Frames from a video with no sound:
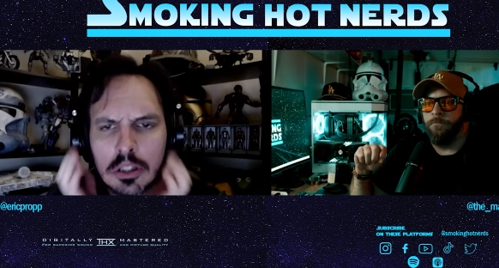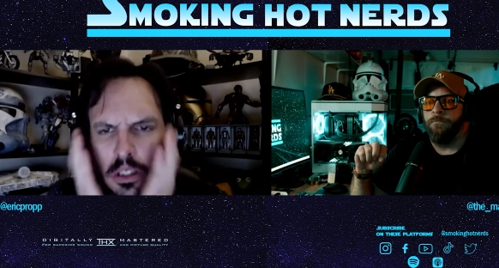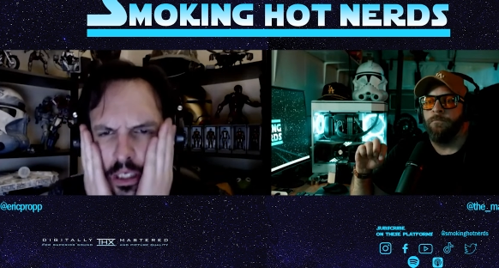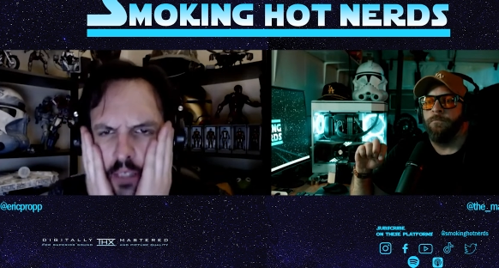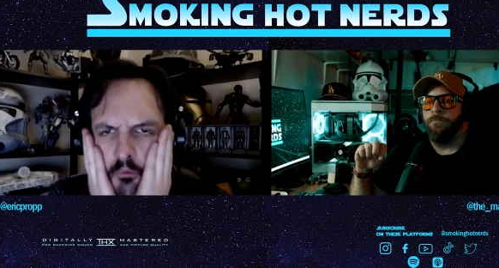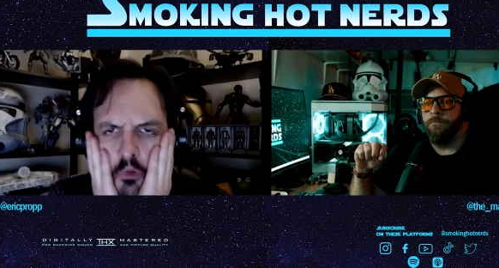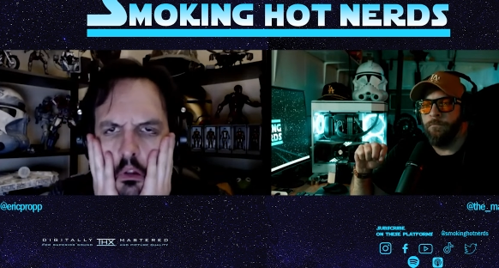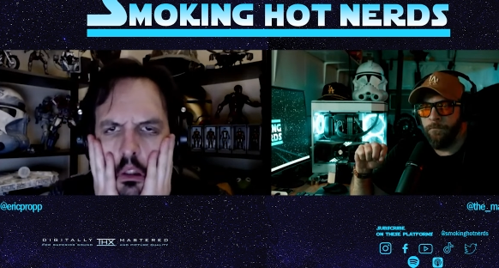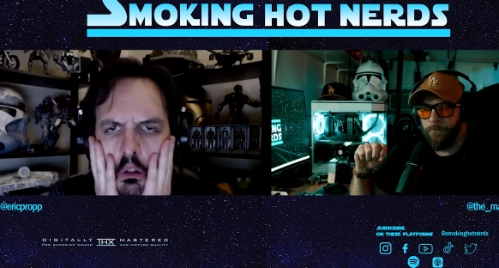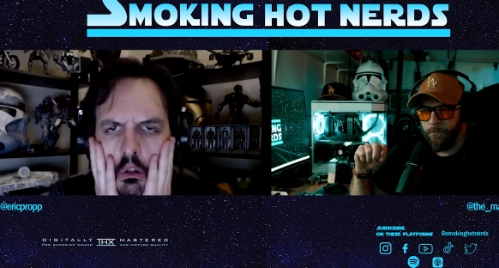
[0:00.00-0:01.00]
Speaker 1: mm. and
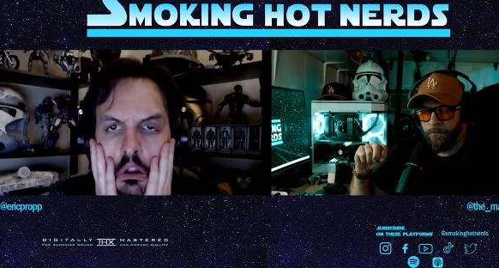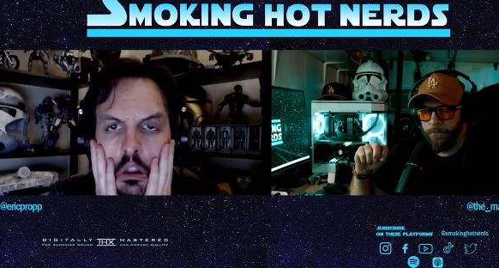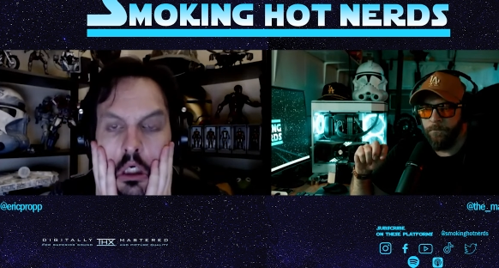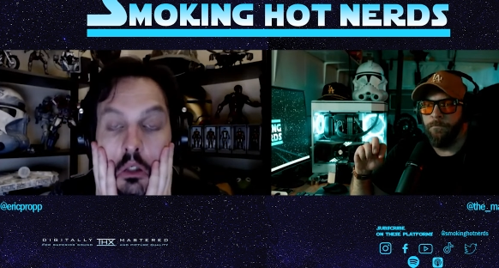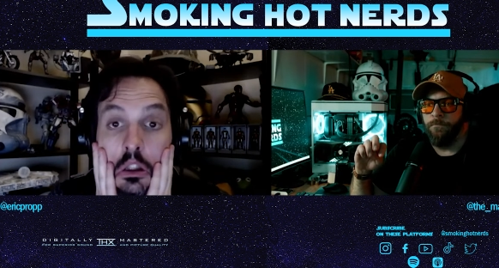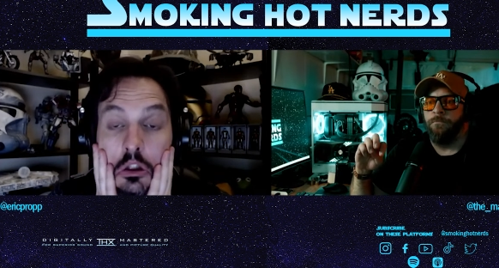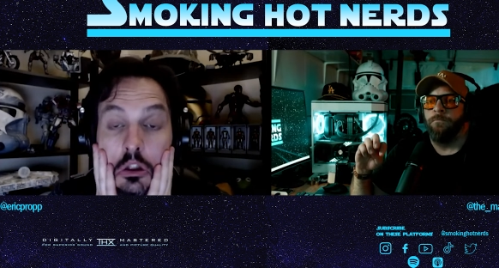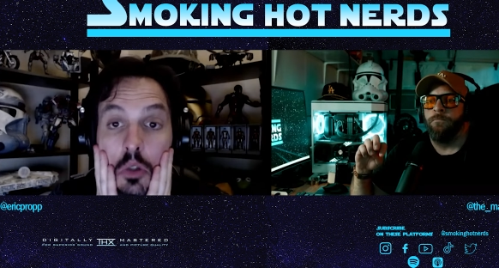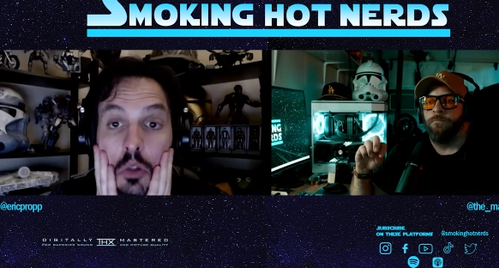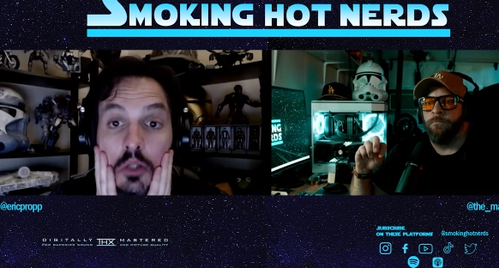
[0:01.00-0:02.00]
figure out, you know, and
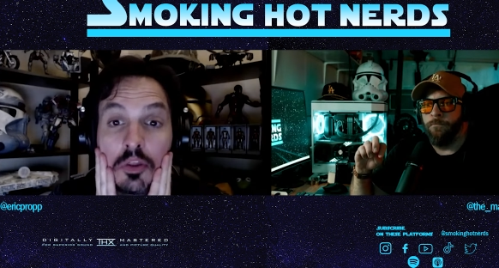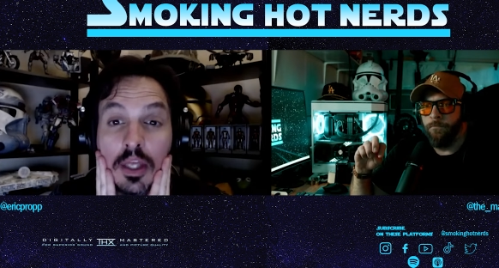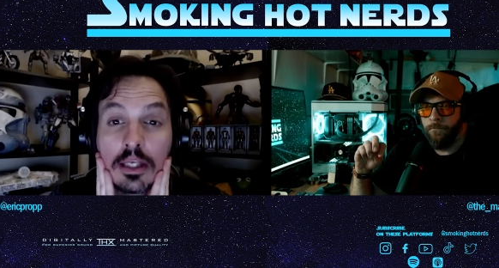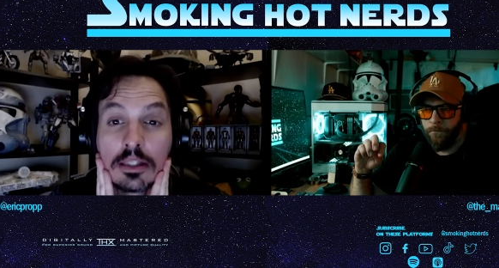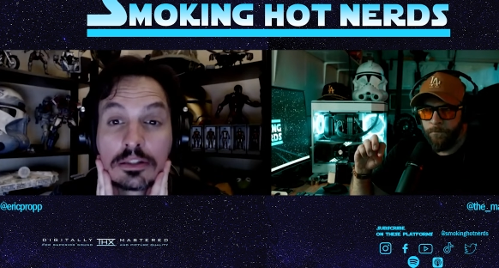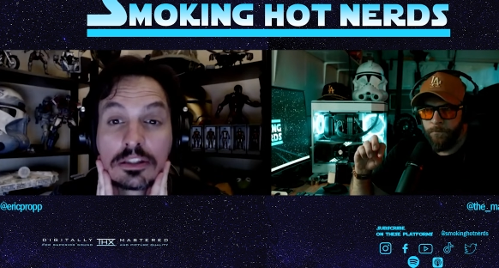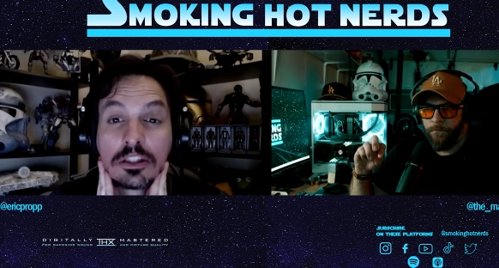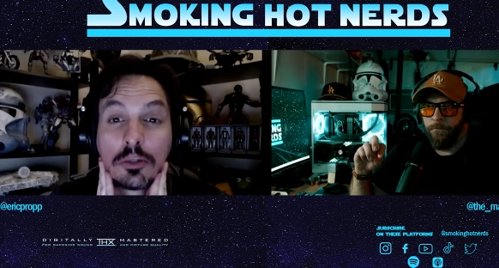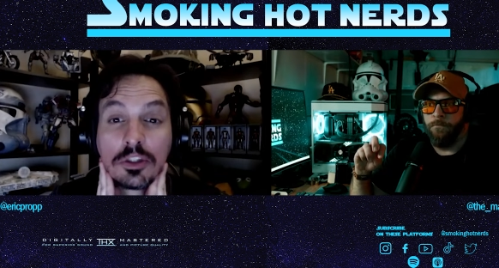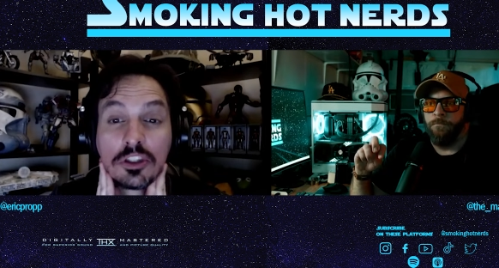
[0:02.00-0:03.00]
do all the things
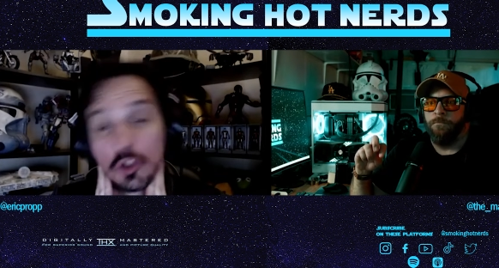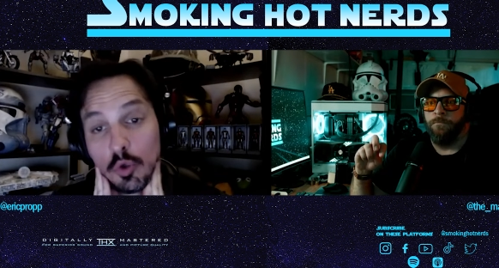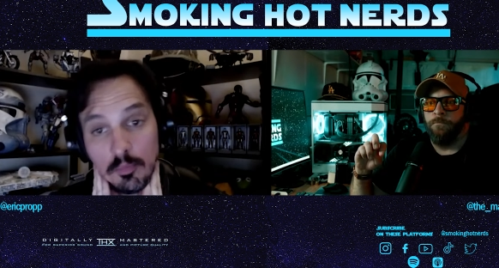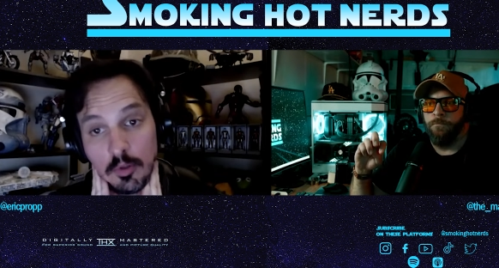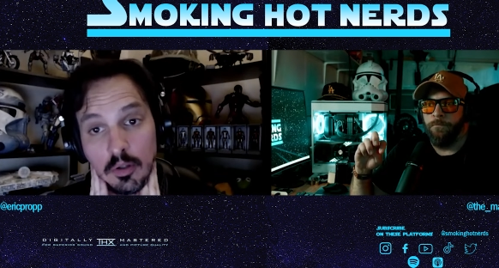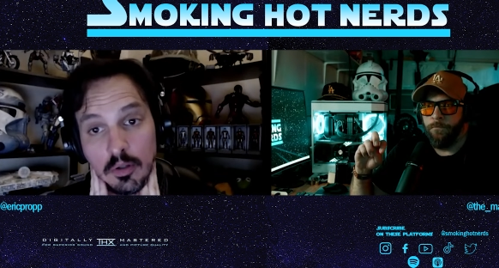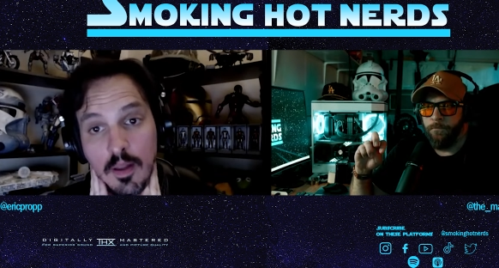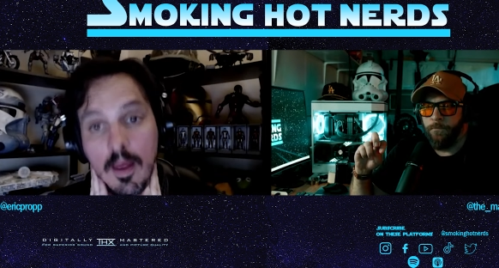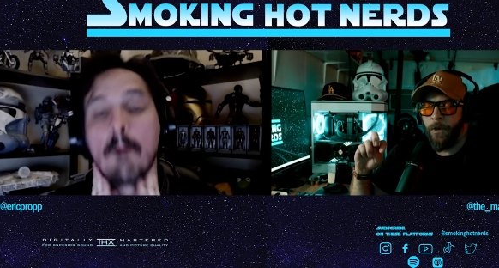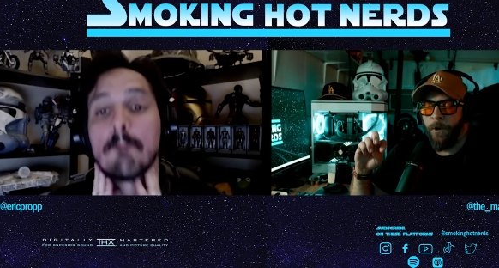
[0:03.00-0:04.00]
so it's doable.
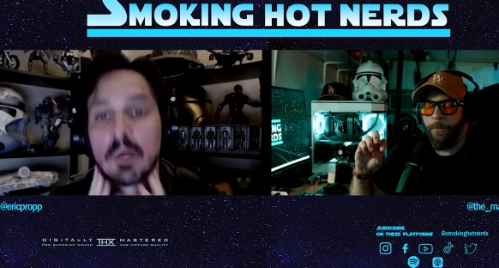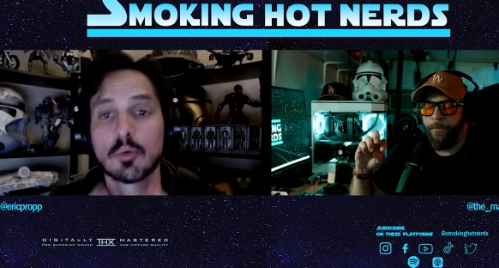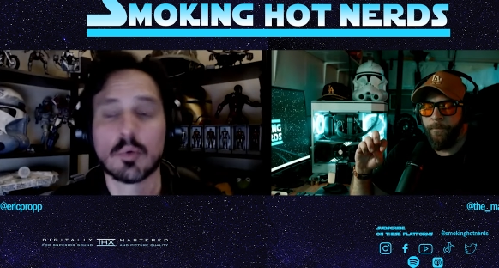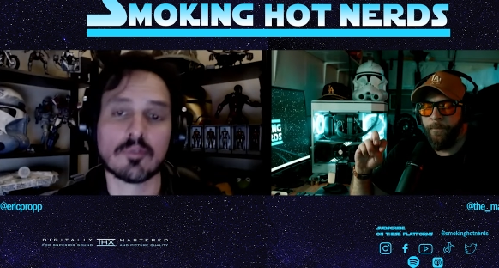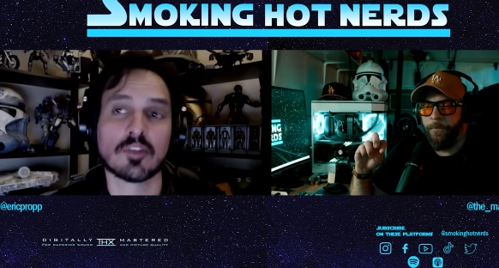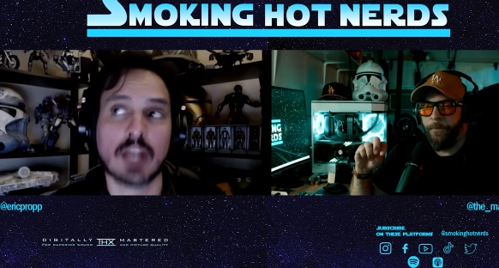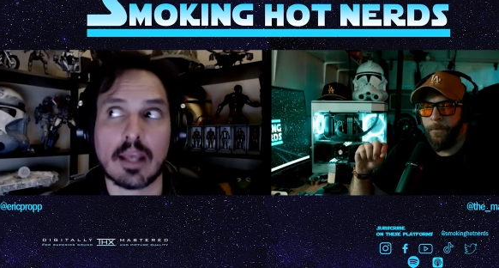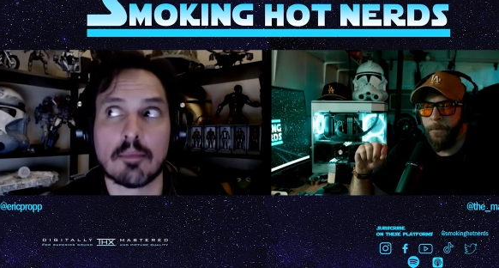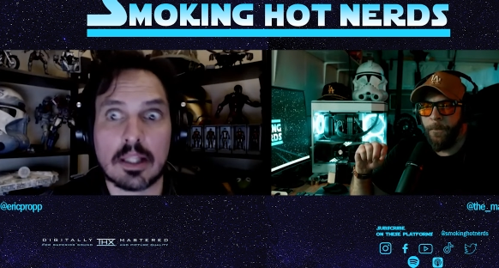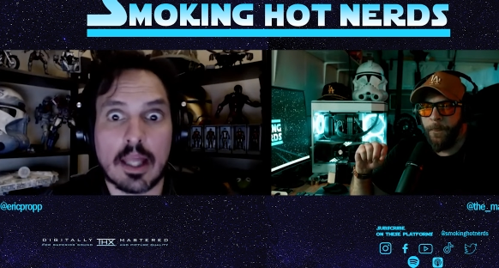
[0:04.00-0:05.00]
Yeah. But it would have
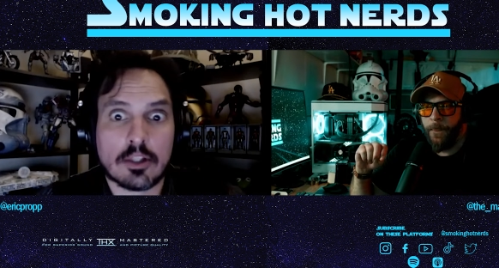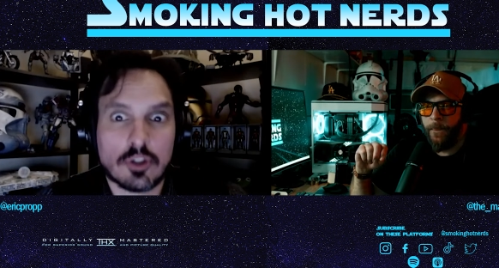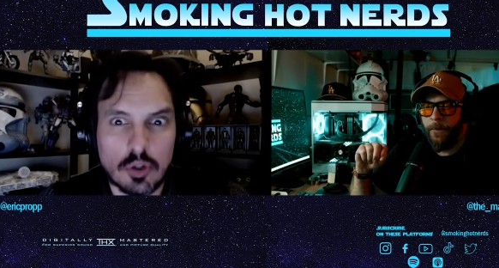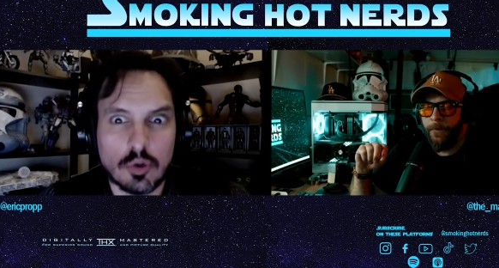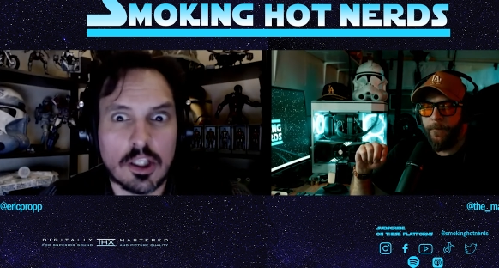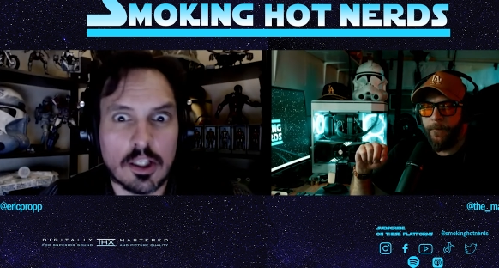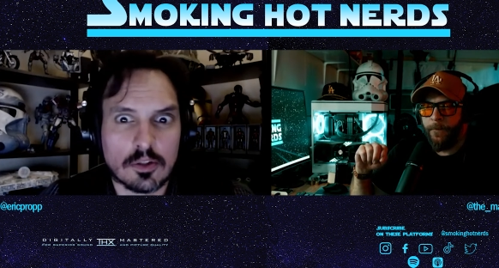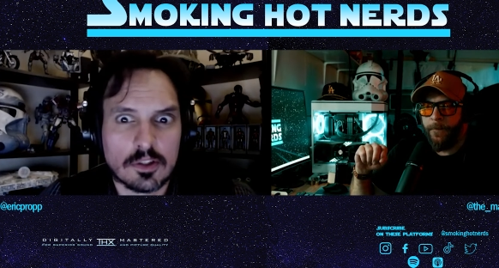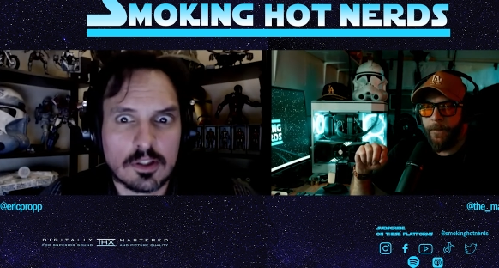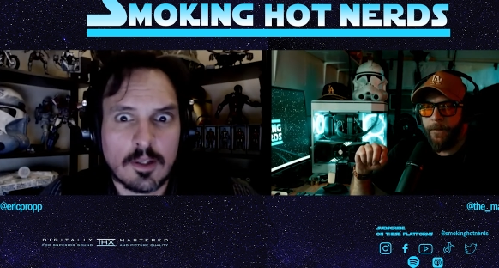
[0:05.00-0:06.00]
taken me like two
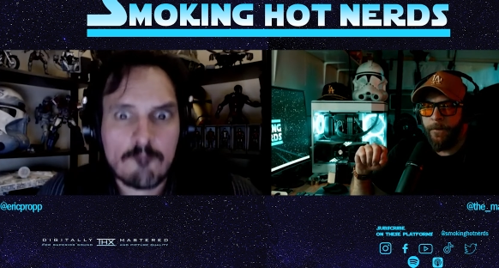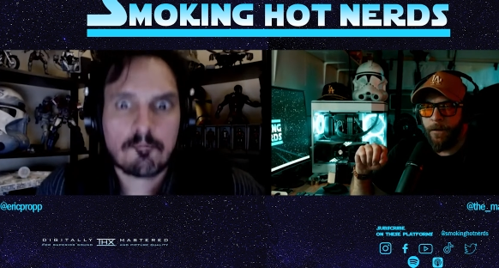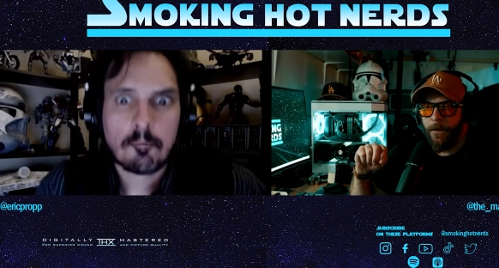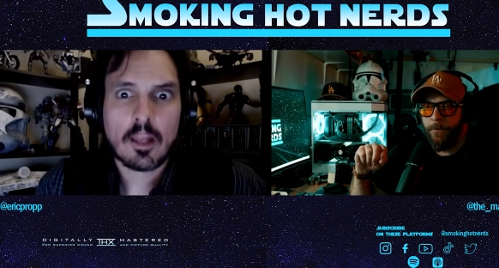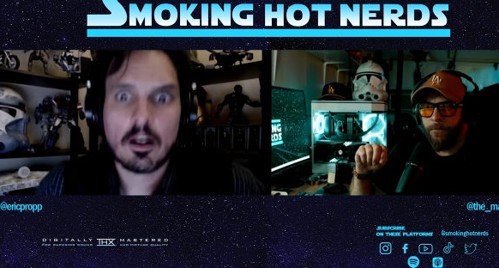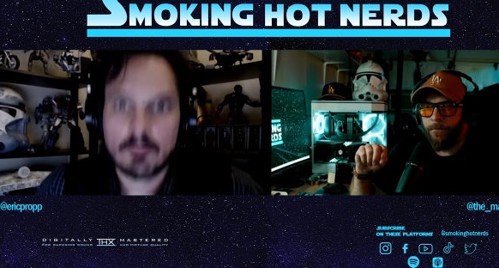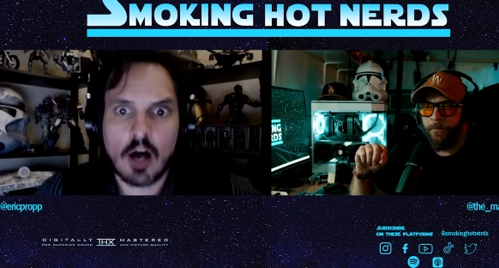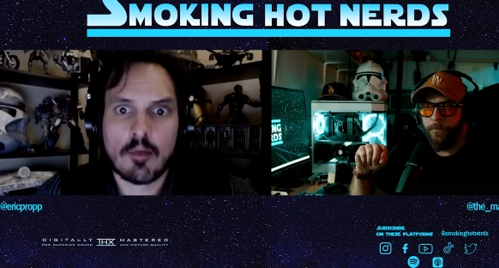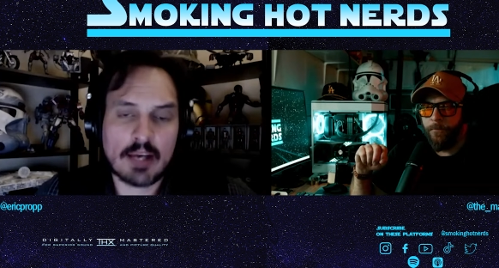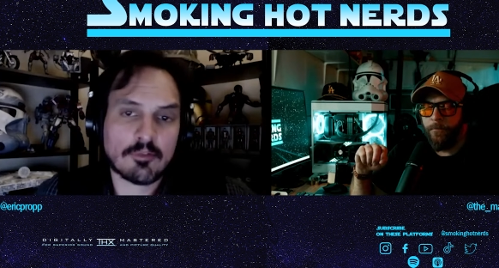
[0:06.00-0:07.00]
years yeah. of
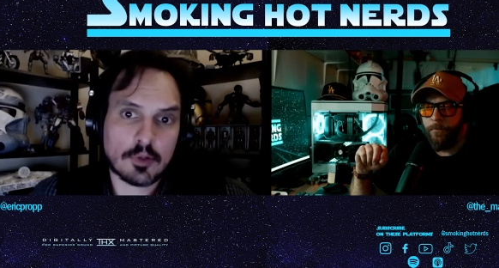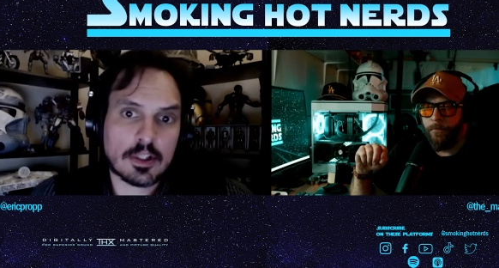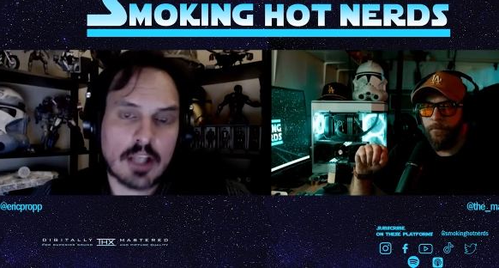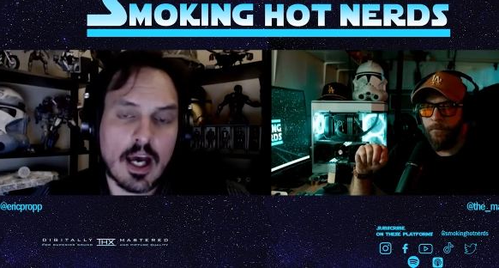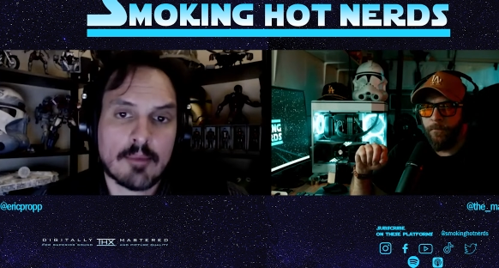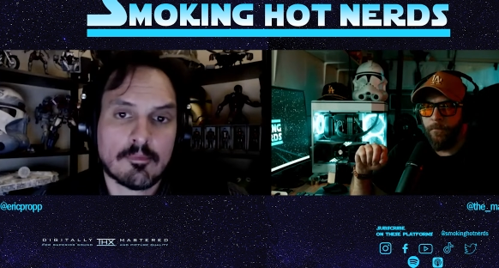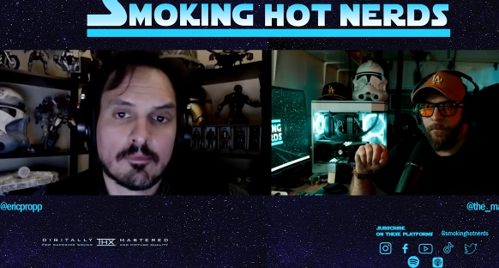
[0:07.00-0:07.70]
all my free time,